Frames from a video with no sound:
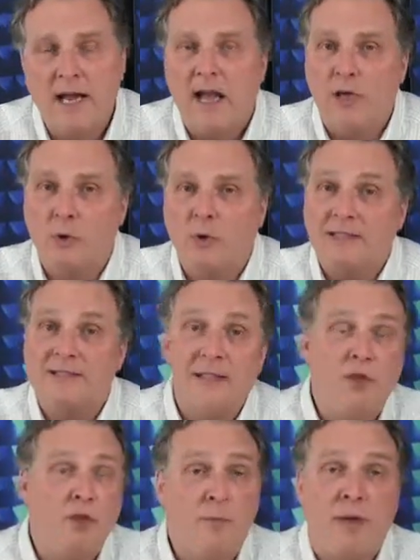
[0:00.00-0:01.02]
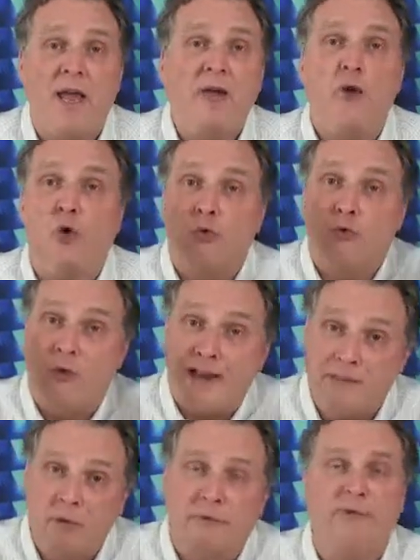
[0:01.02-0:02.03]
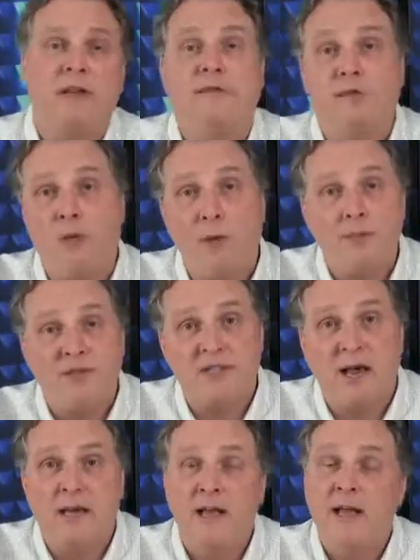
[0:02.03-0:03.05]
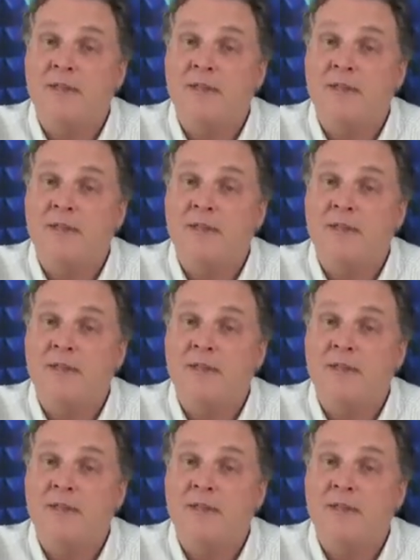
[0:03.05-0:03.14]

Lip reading: and you will continue to pay your rental fee for a website